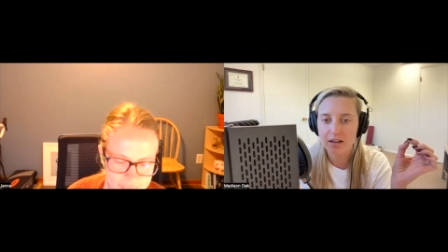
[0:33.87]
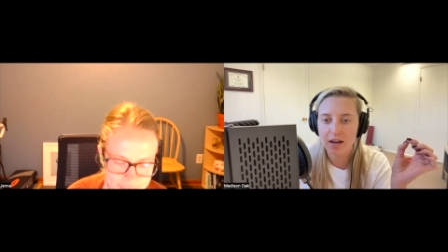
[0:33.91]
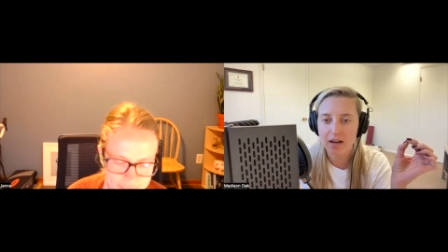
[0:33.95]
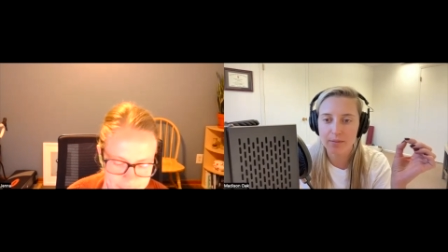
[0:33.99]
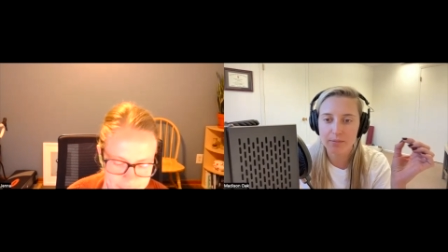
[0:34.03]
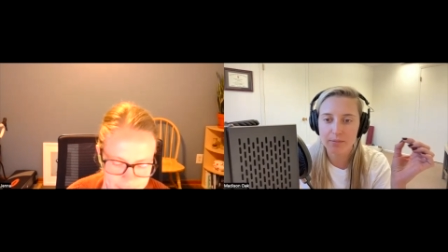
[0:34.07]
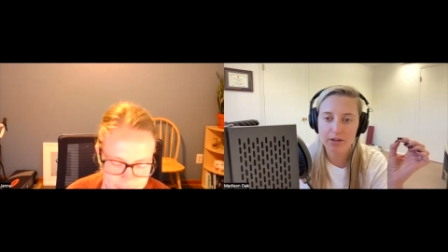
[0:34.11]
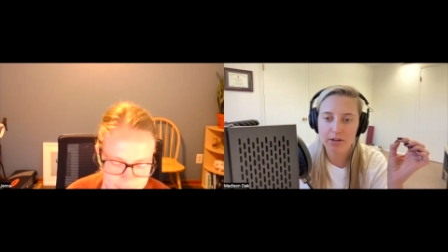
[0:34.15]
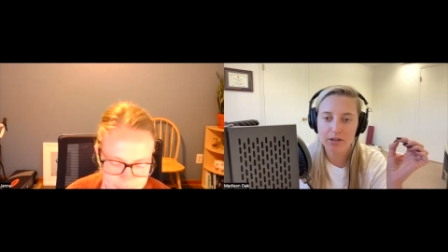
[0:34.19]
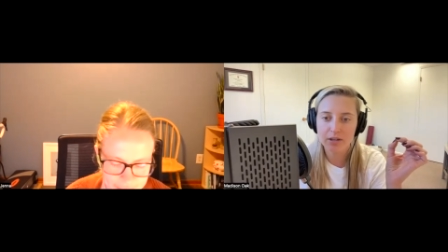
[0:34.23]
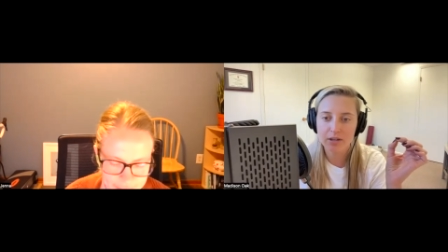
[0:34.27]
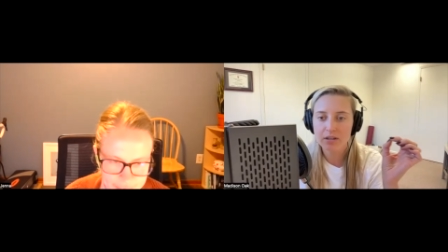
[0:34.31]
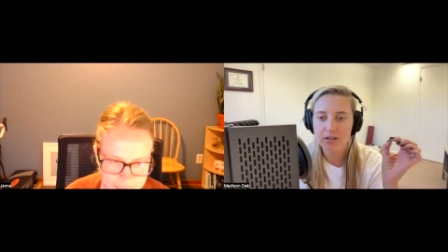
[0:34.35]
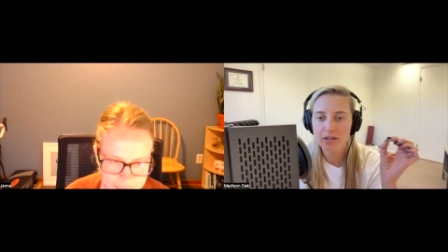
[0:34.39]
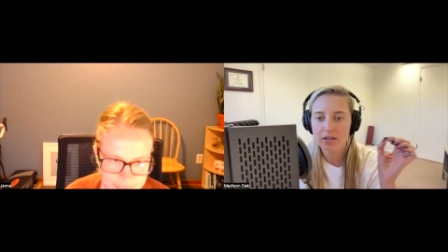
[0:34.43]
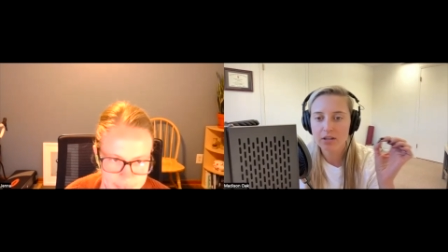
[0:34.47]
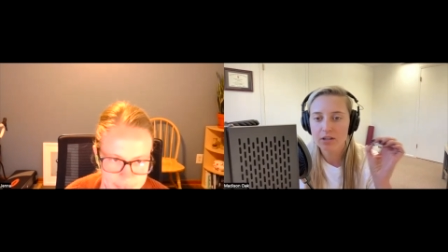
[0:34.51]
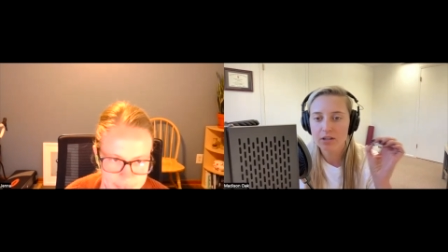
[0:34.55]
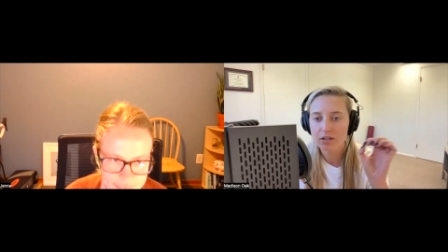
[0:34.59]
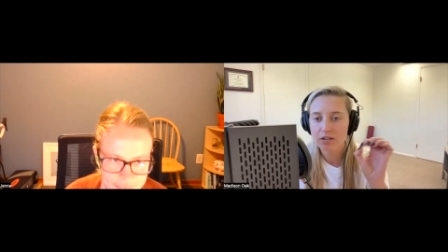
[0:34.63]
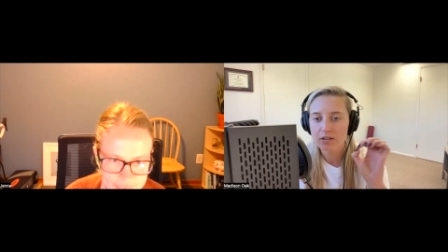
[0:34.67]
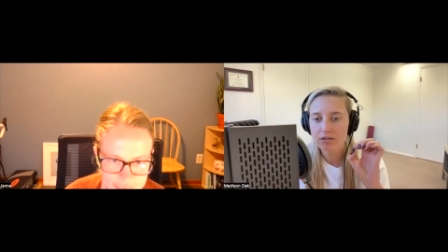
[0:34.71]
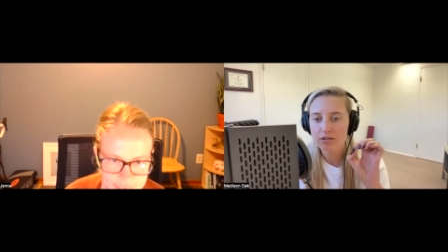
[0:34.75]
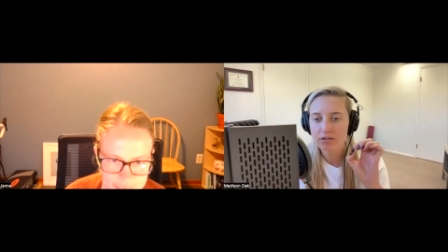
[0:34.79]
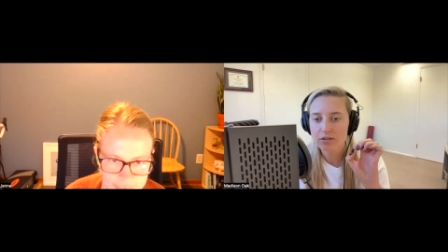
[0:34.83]
I'm going to
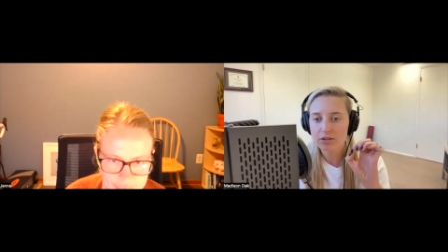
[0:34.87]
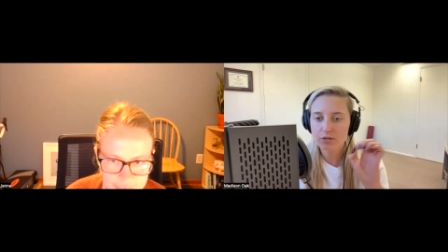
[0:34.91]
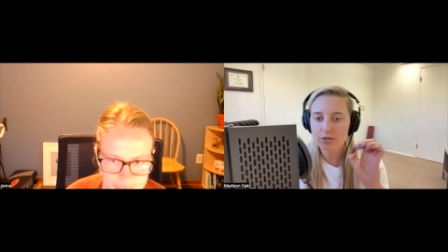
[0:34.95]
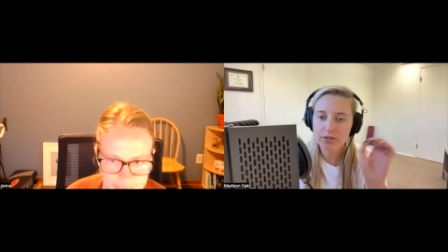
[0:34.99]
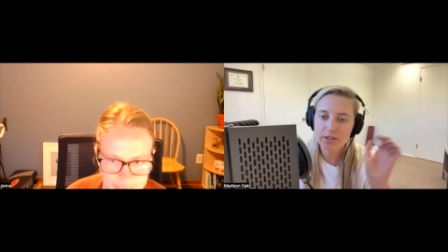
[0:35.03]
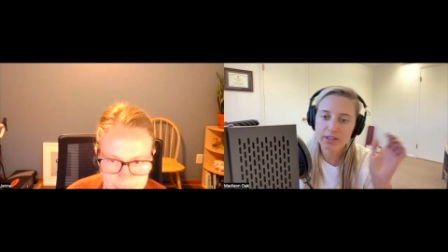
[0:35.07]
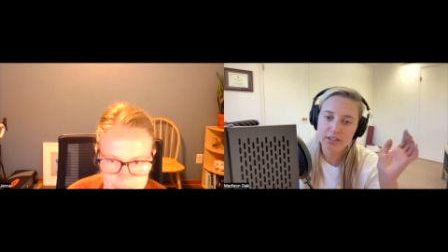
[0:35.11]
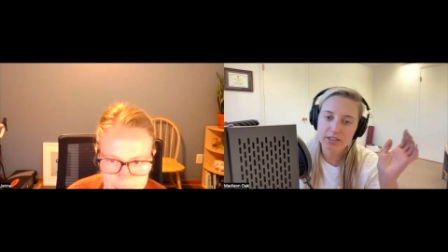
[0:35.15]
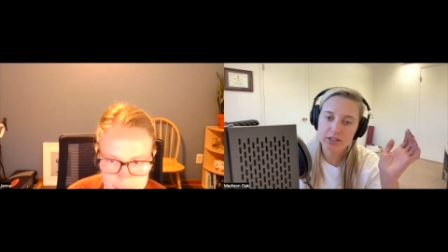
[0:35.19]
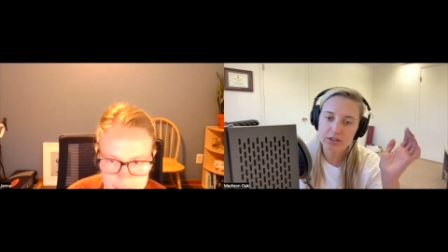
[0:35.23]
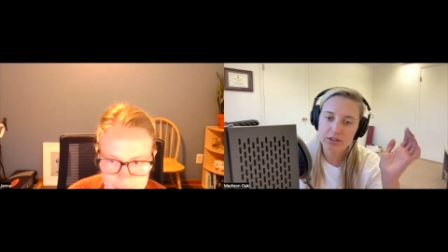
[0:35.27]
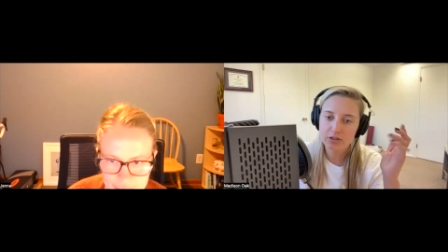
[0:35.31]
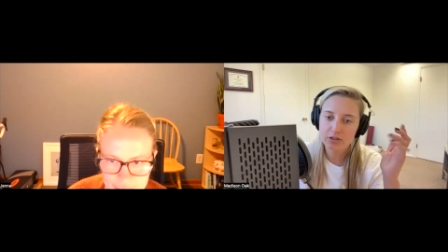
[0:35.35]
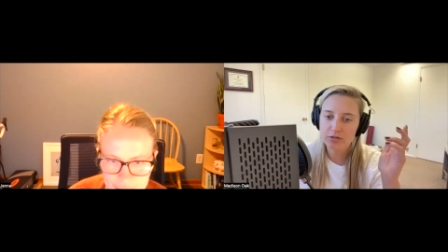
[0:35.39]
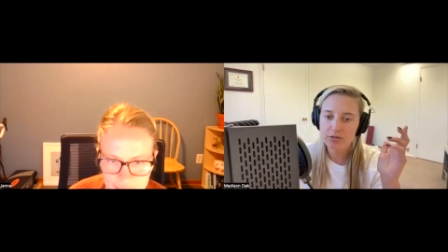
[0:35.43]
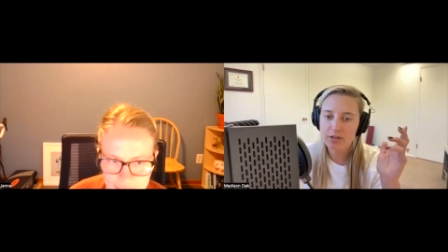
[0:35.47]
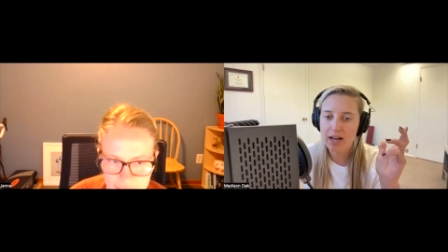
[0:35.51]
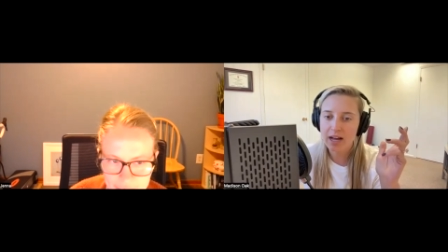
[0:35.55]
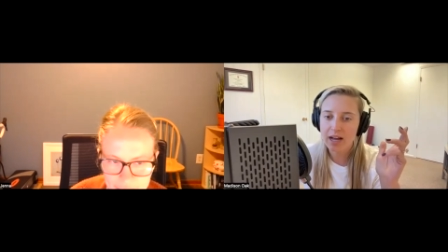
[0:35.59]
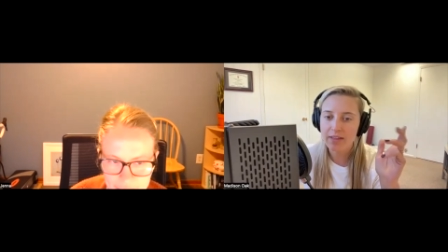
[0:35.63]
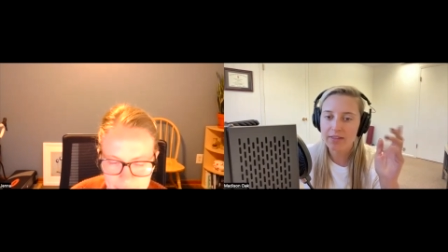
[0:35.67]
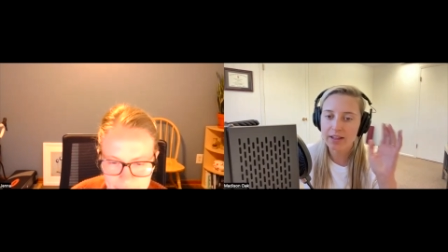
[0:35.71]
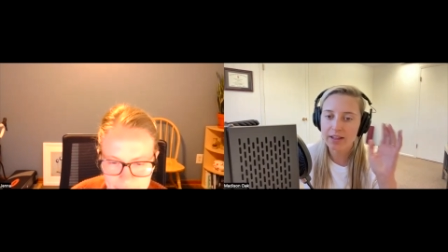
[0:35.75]
do this and do that.